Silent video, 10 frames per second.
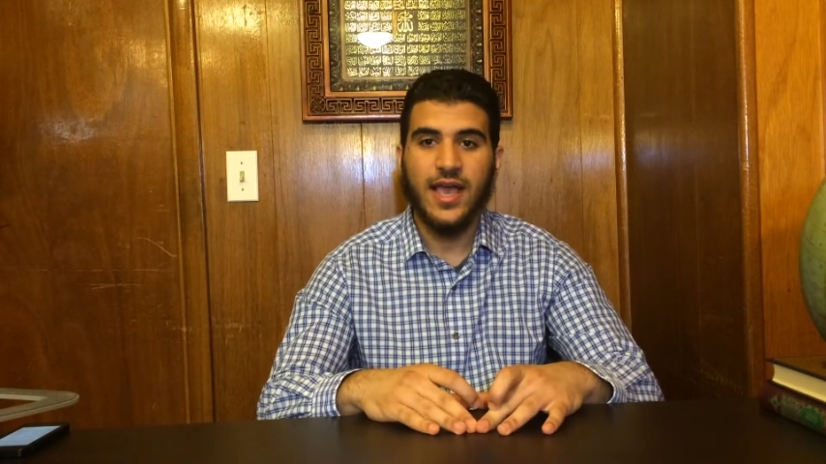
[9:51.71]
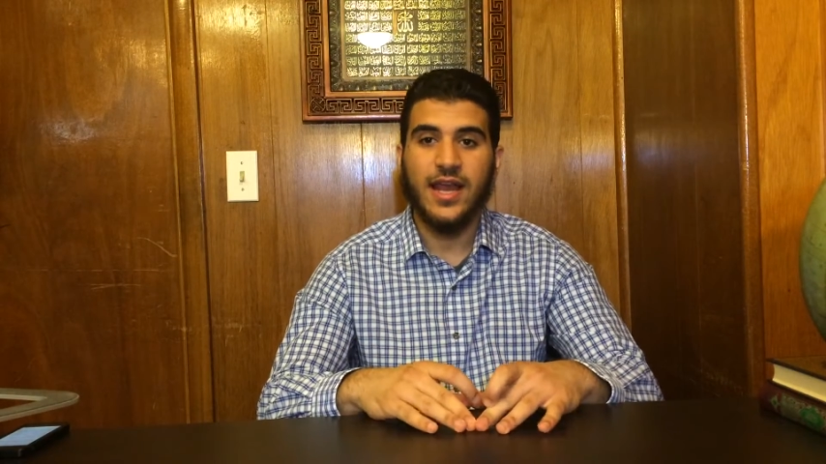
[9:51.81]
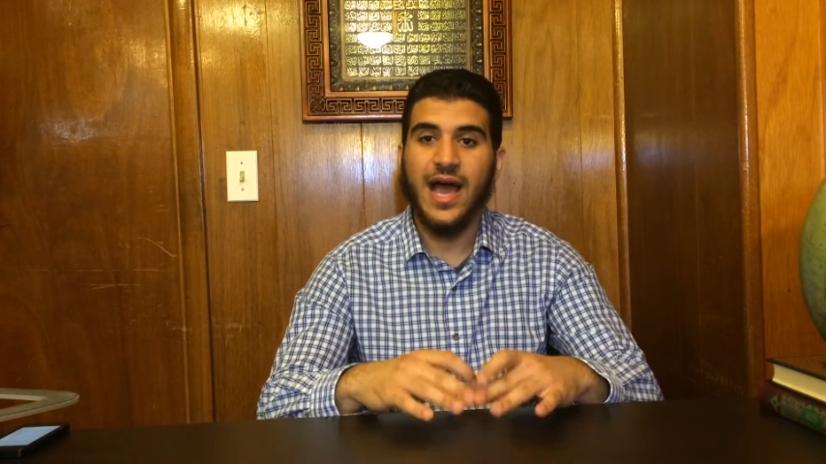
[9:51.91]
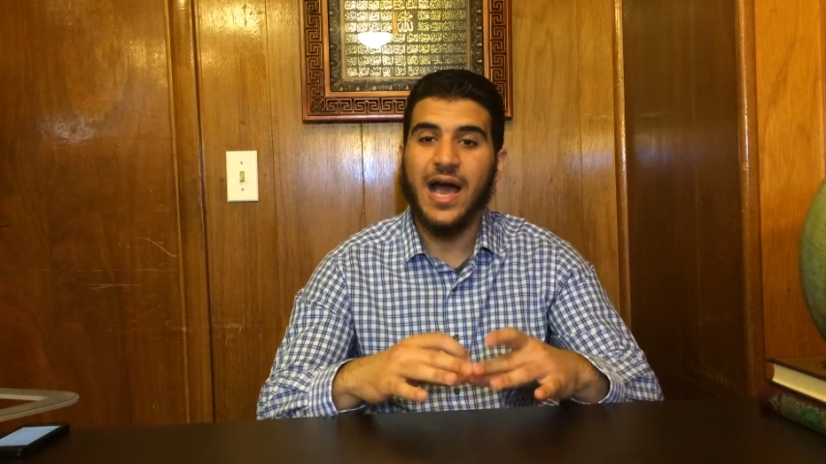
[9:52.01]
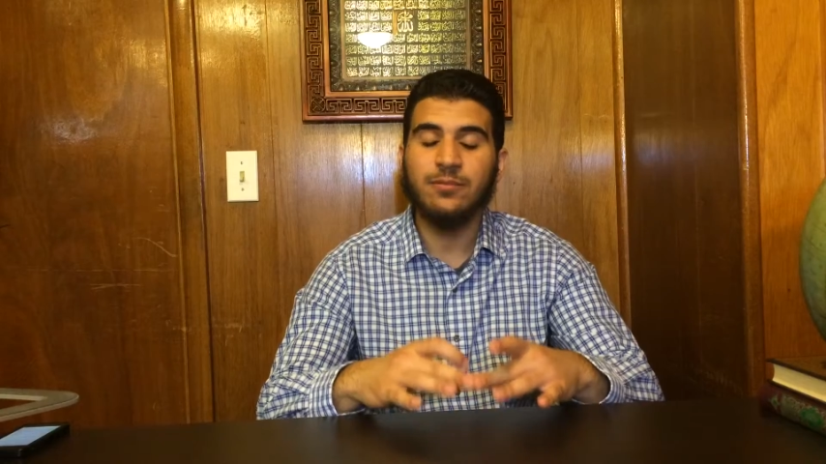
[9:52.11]

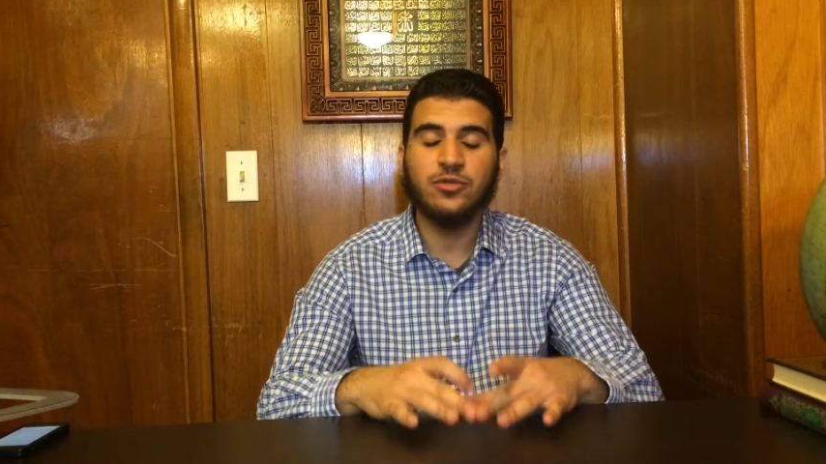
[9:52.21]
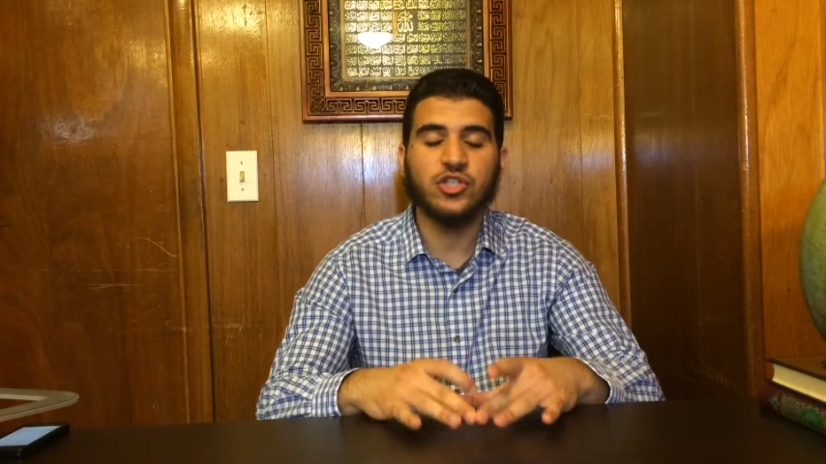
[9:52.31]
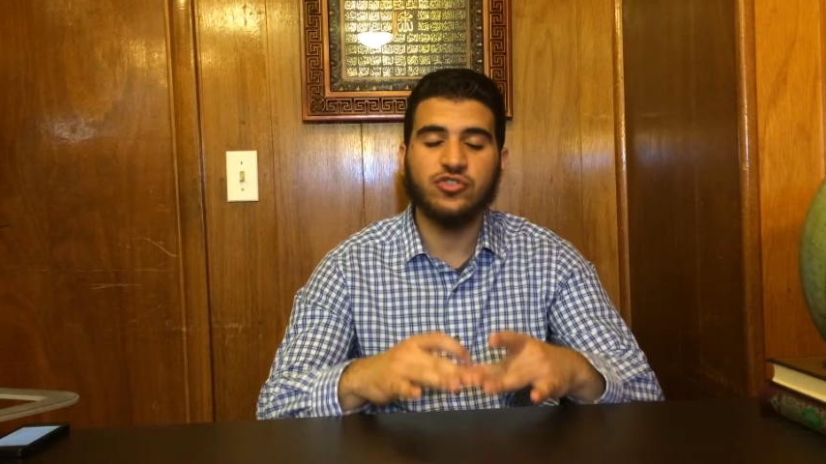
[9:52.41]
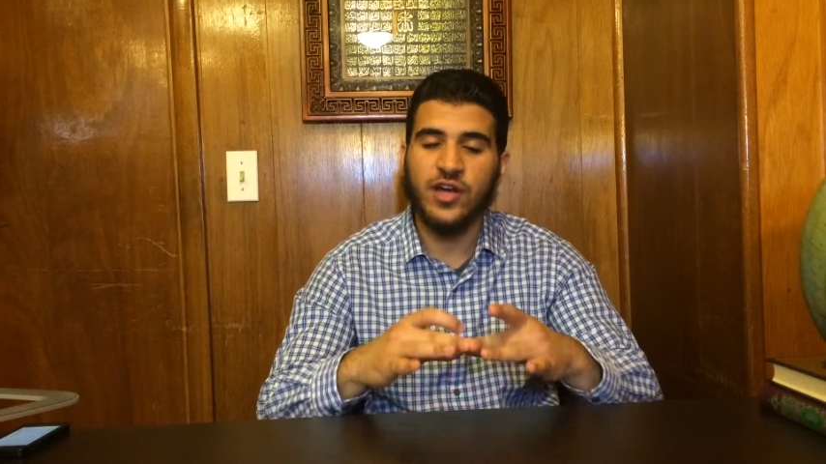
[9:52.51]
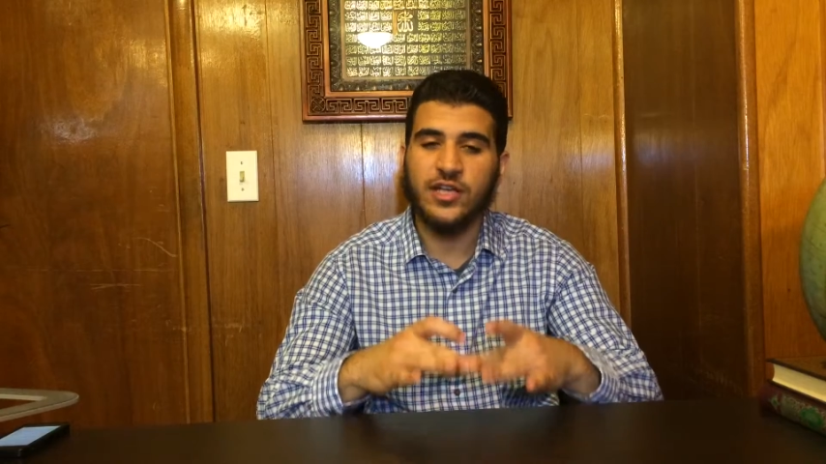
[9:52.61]
and I'm
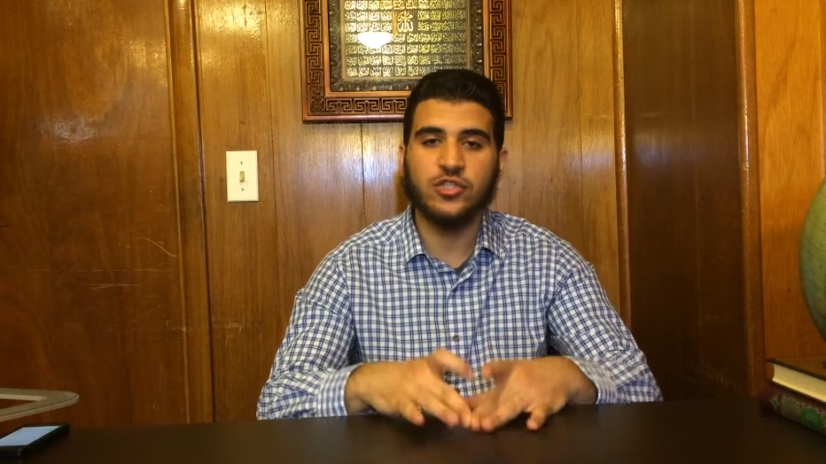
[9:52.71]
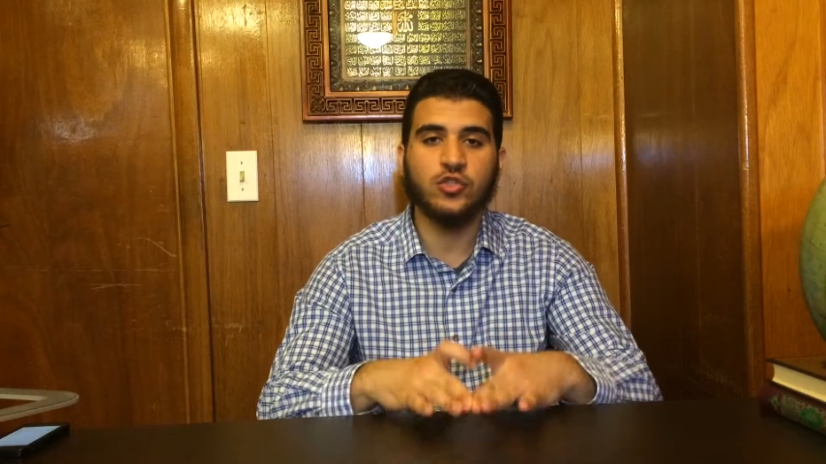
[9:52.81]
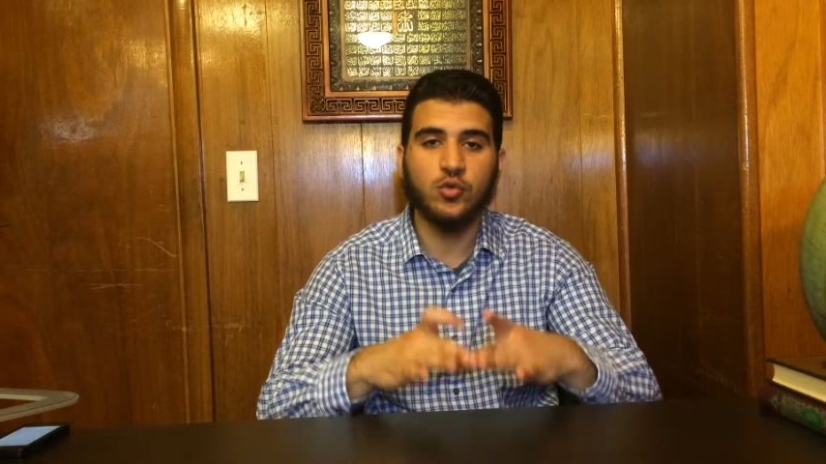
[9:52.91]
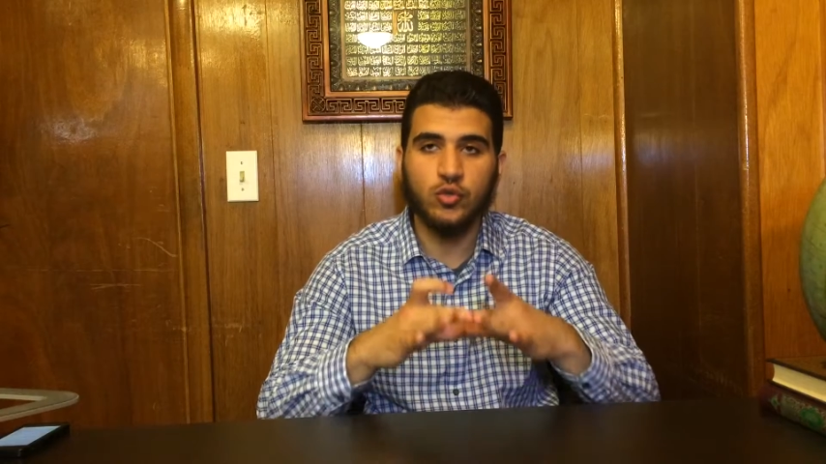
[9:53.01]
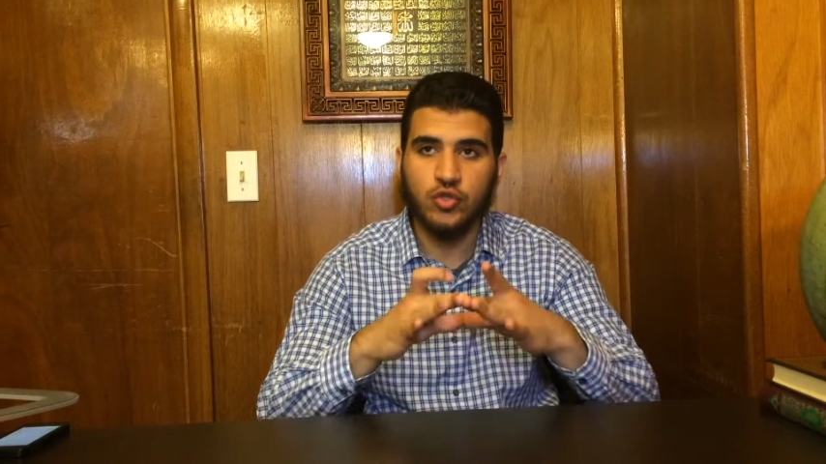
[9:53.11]
just trying to
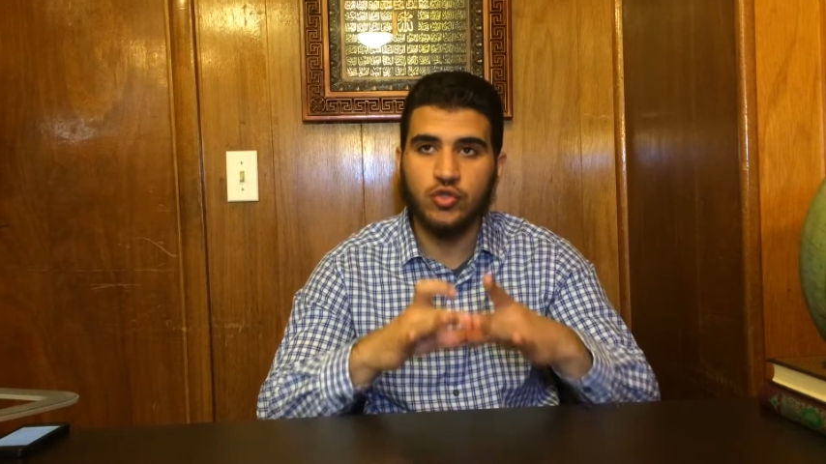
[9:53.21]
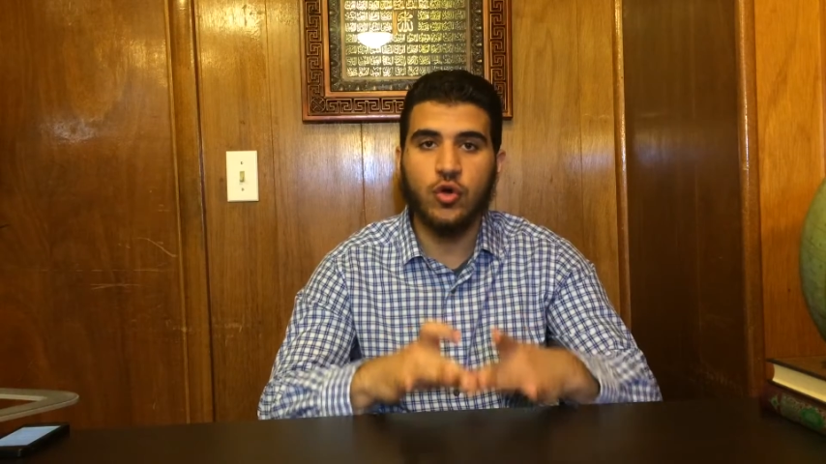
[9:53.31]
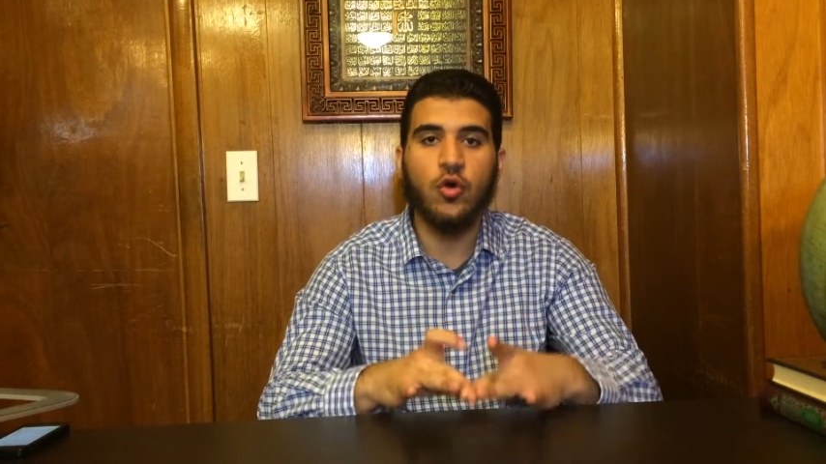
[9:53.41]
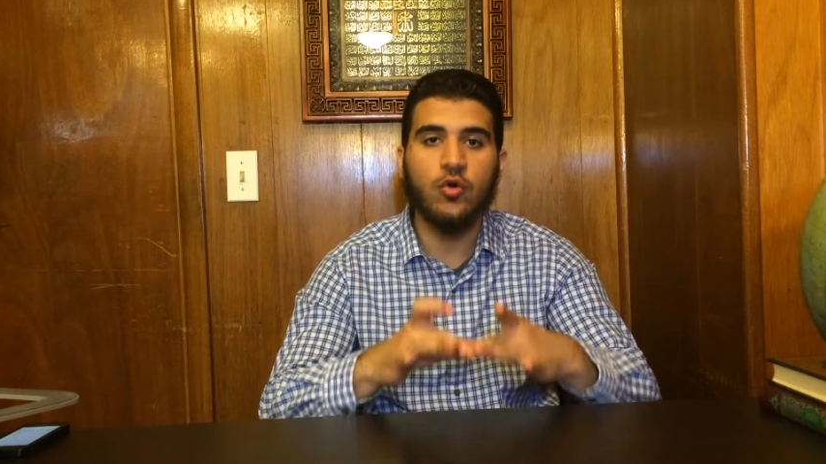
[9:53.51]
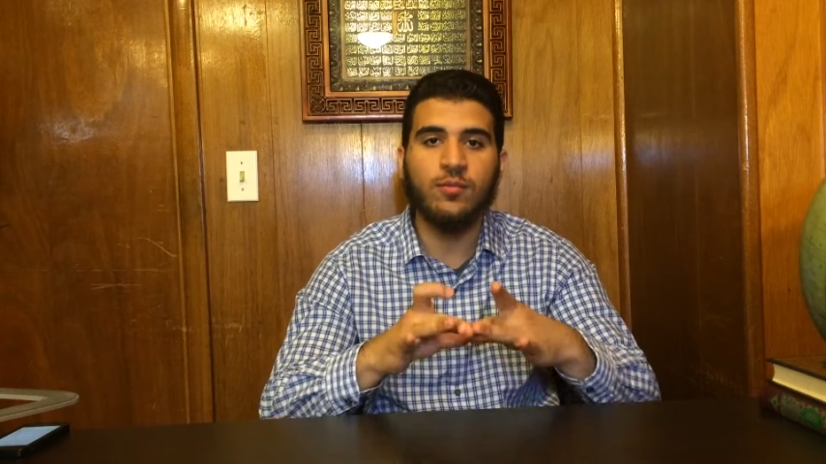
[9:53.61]
do so